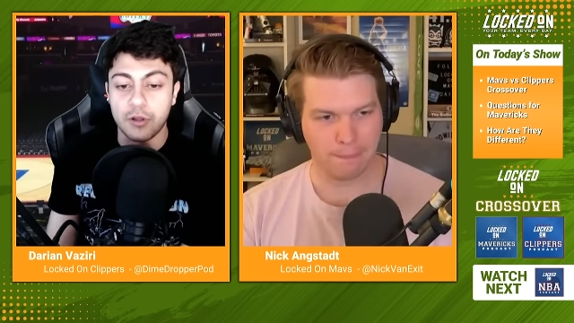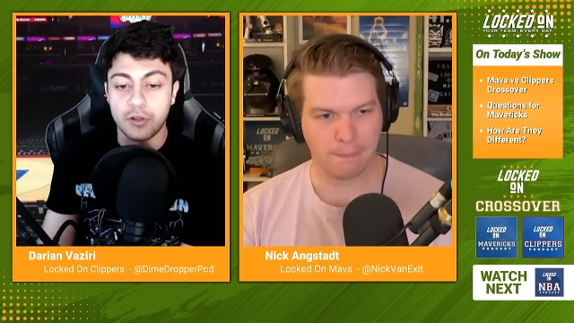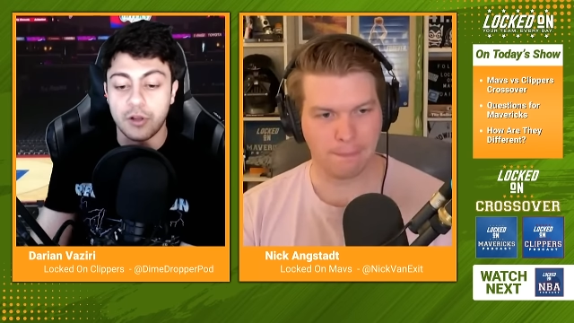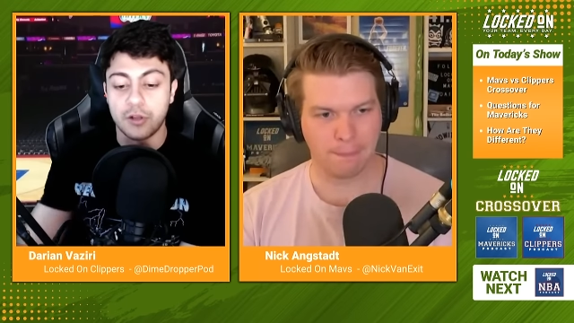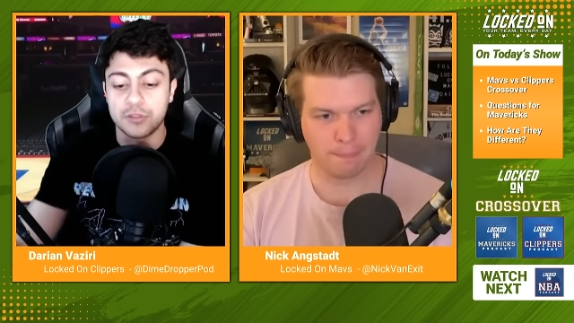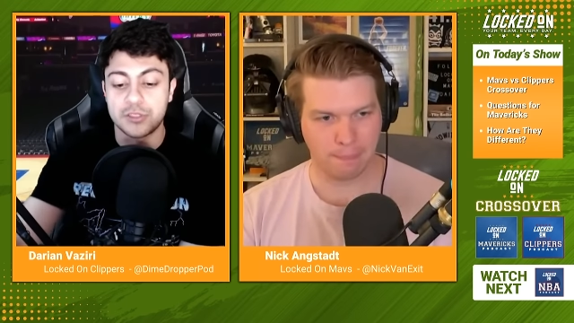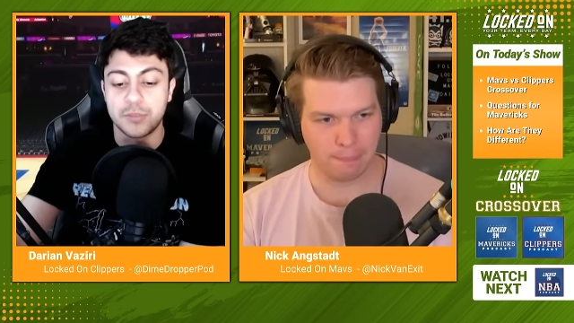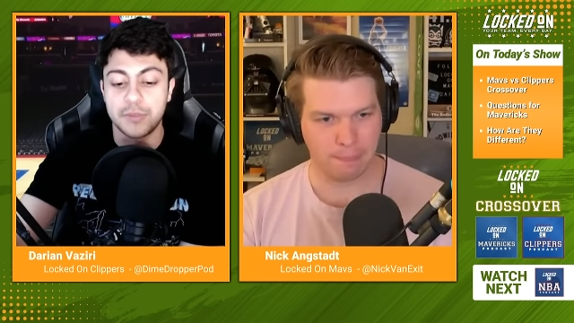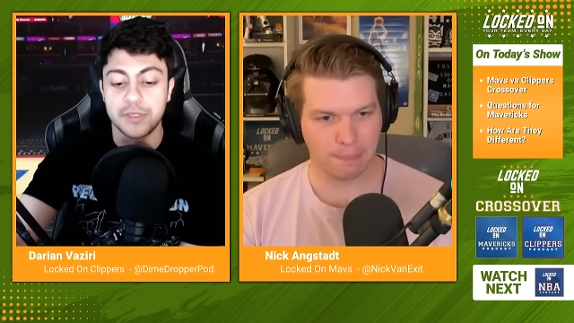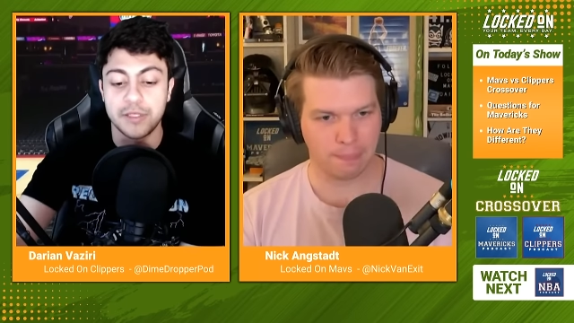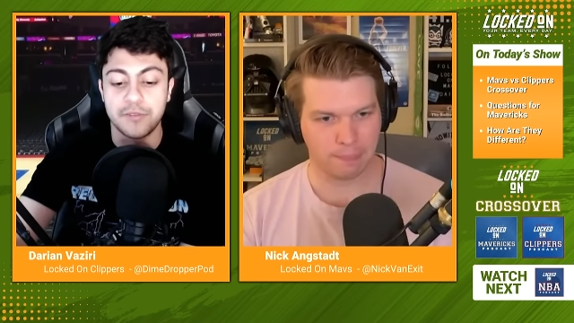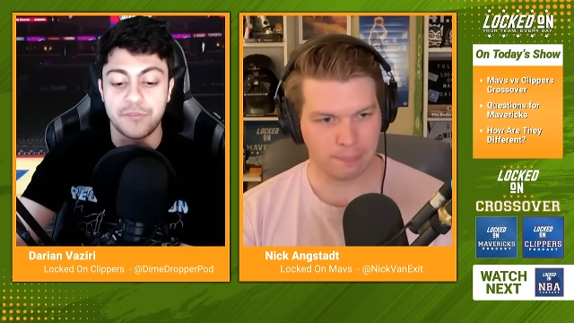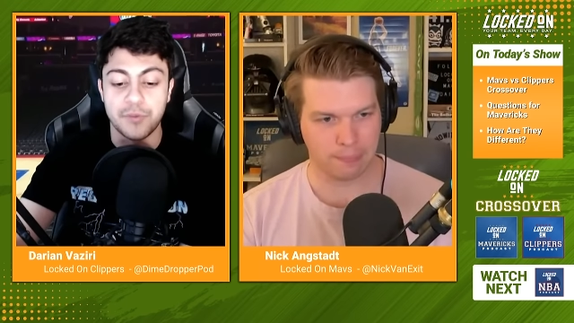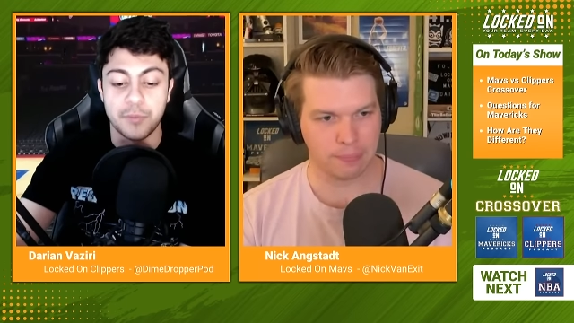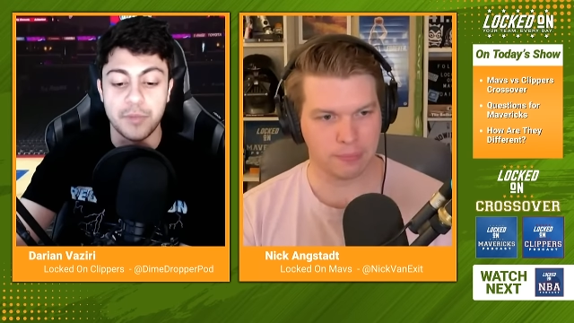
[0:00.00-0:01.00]
Speaker 1: ultimately
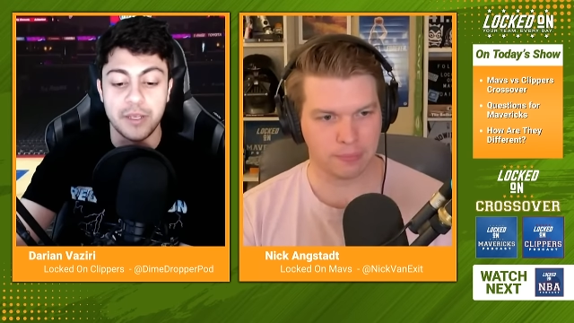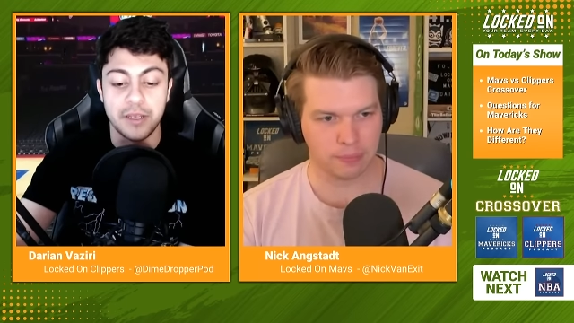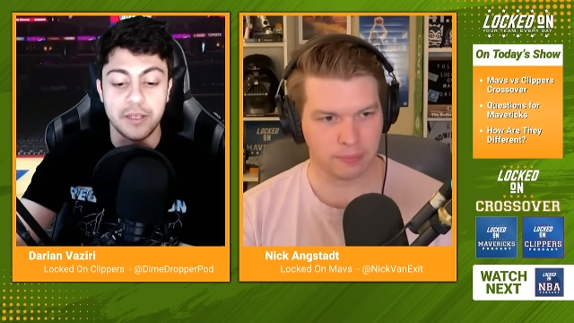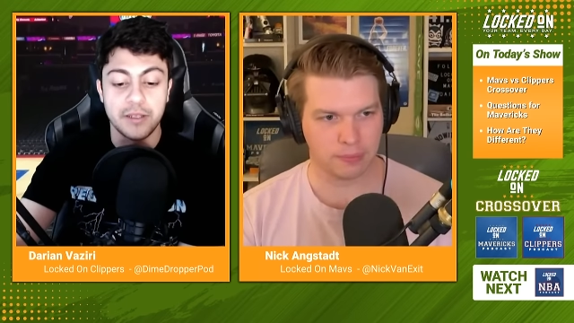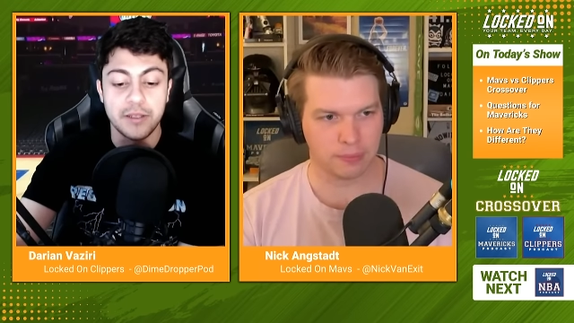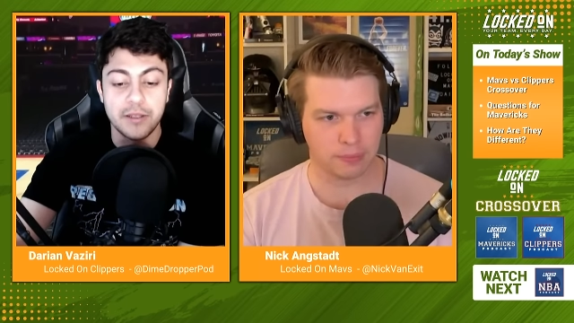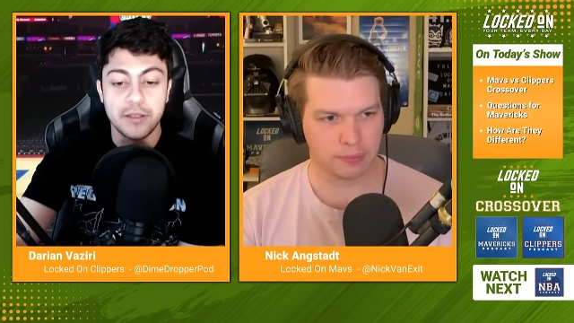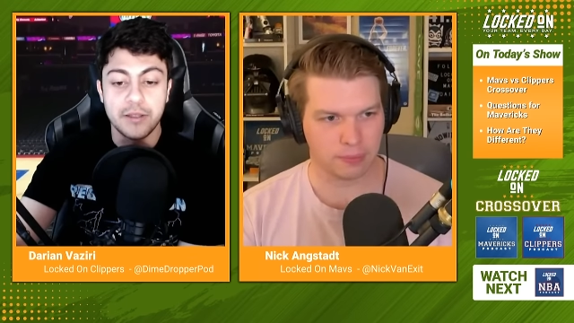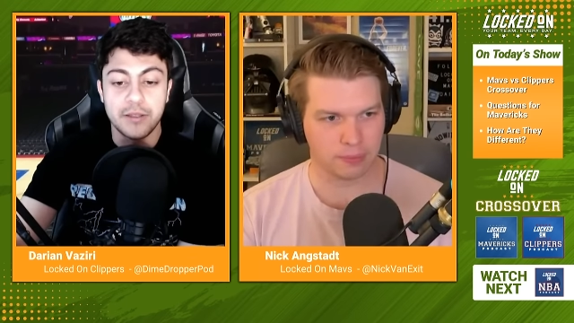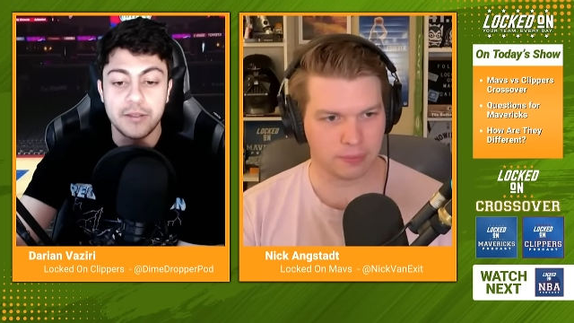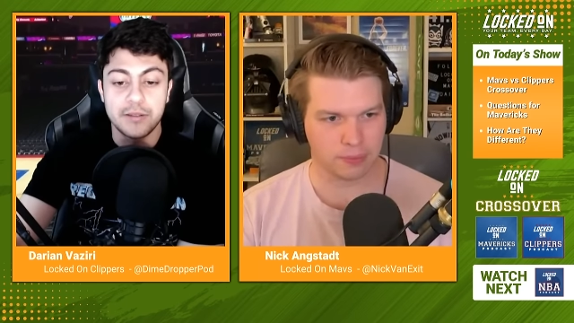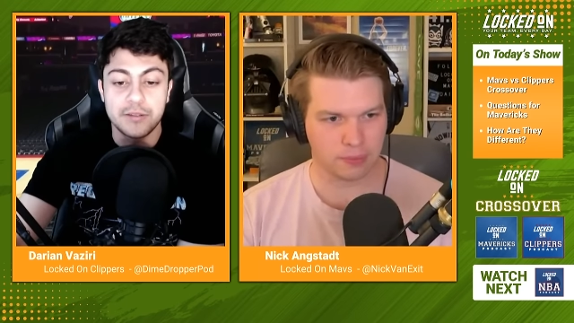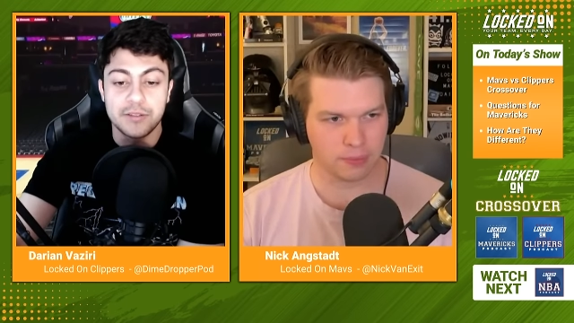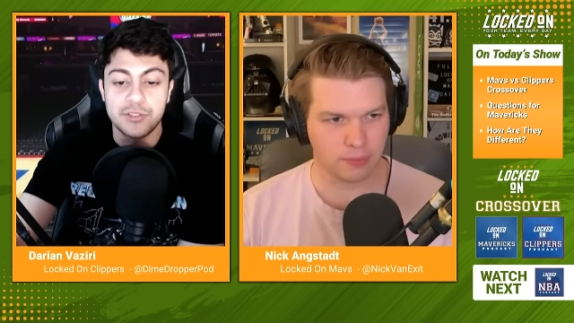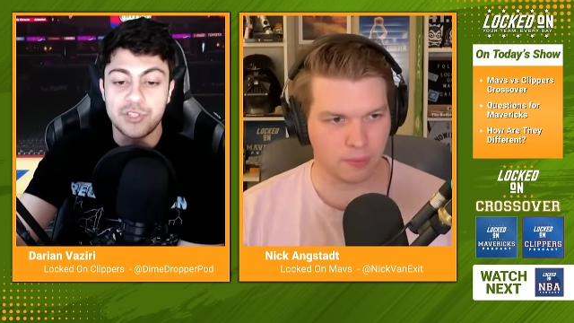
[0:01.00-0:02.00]
for me,
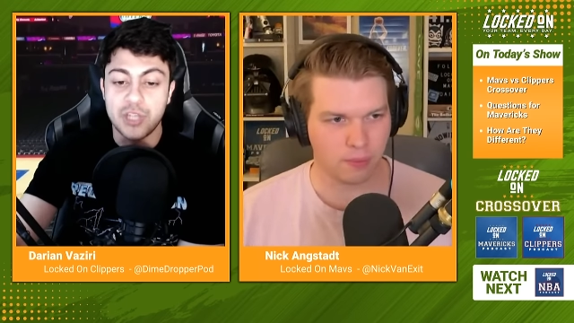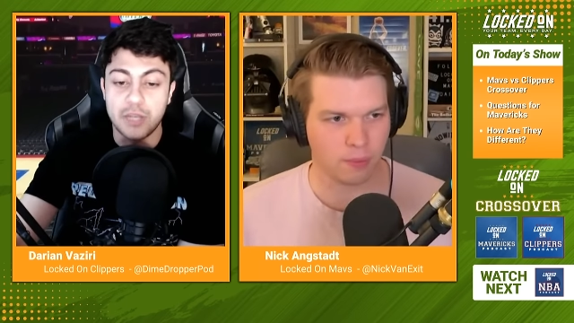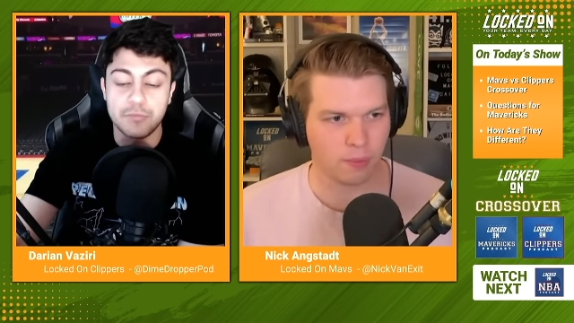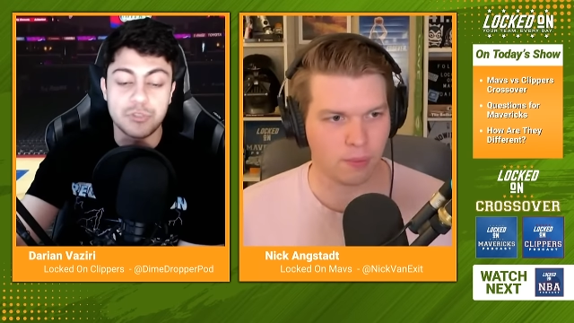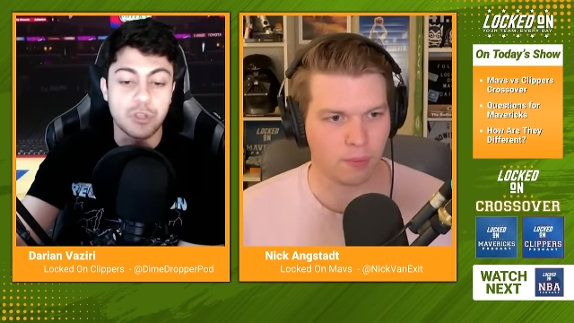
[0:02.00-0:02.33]
James